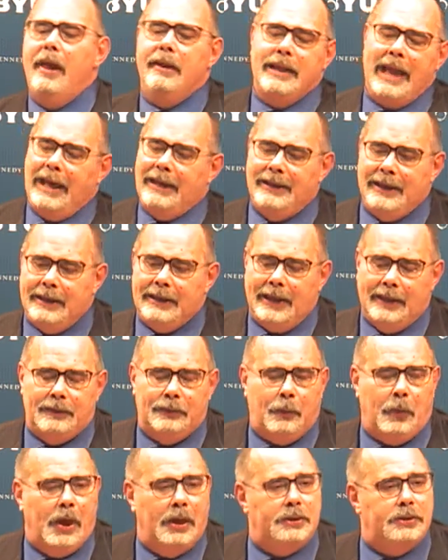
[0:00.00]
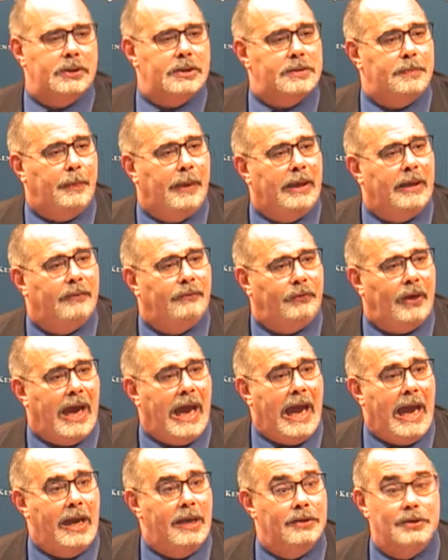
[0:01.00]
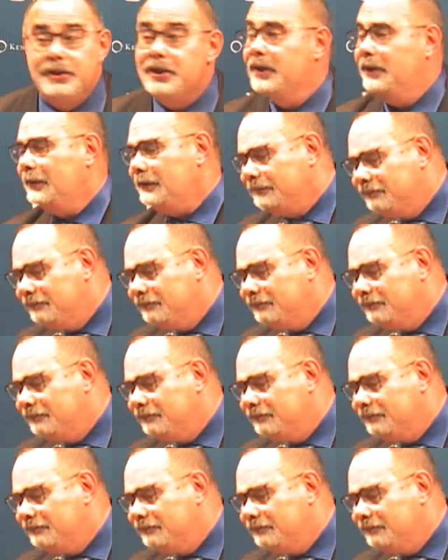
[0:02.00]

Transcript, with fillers: They didn't want to speak French,